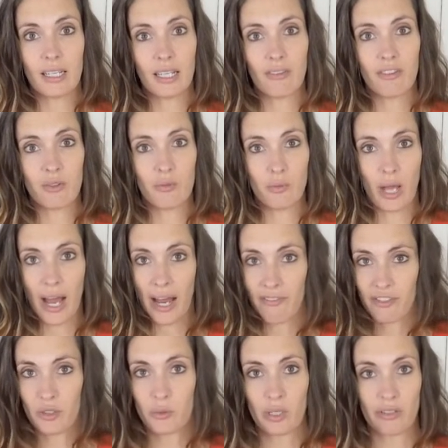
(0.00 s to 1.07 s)
and even
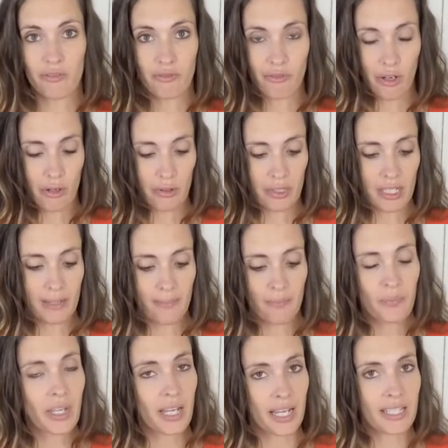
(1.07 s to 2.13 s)
after we've froze
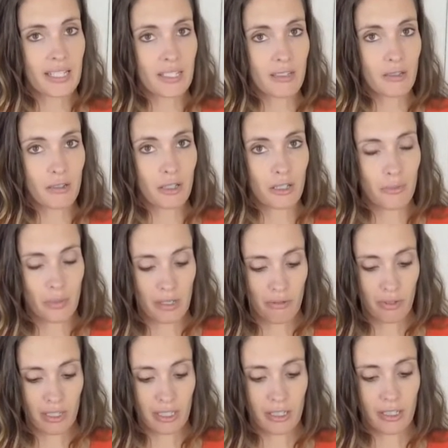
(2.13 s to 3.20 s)
it, it's still going to be
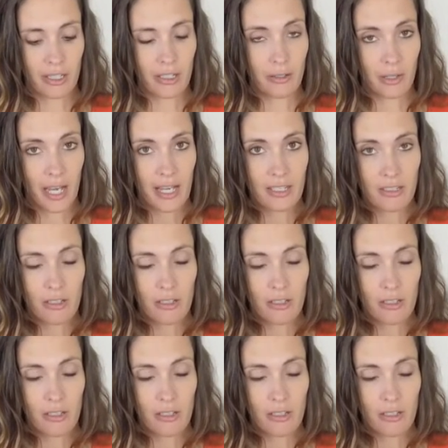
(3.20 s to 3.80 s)
really good, okay?